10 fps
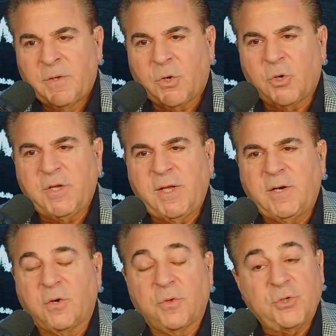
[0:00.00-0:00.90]
herniated?
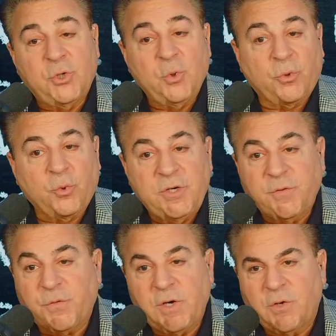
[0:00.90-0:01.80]
Are there 2 or 3
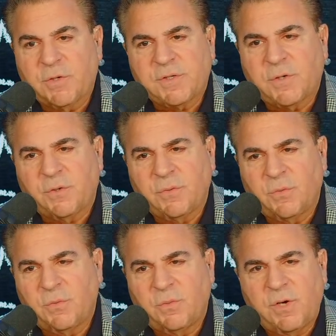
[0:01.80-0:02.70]
different areas? So,
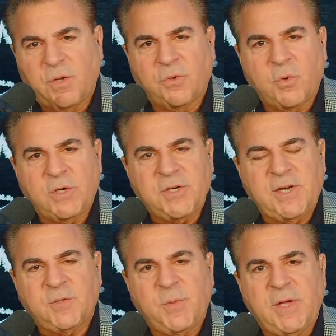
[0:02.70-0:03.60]
the question
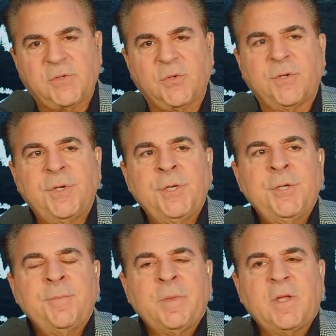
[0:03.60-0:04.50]
has to be answered.
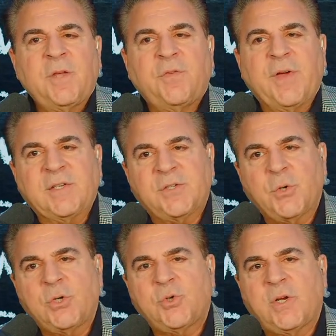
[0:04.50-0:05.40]
If you've had
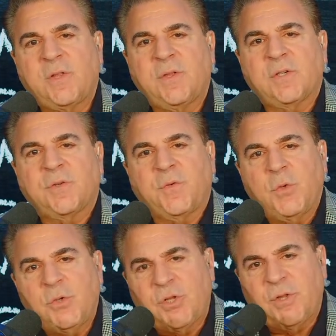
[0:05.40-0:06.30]
surgery and there's a
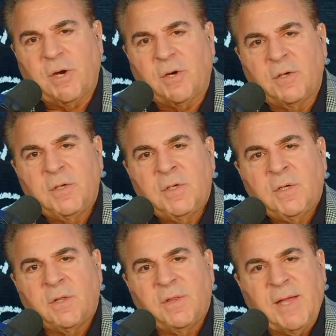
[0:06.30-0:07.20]
fusion there,
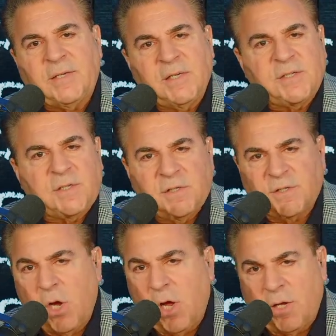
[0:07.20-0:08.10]
that disc is
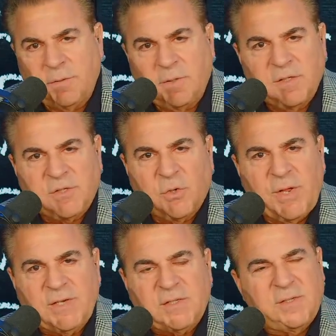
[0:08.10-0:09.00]
gone, and so
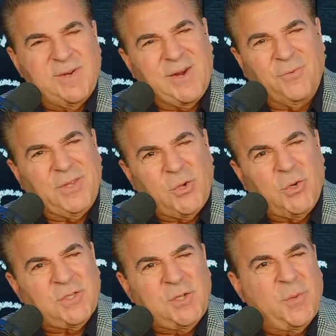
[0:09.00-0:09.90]
that's not really
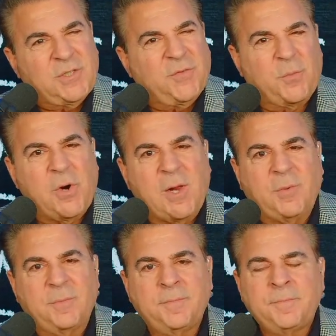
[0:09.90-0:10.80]
causing you much of a problem.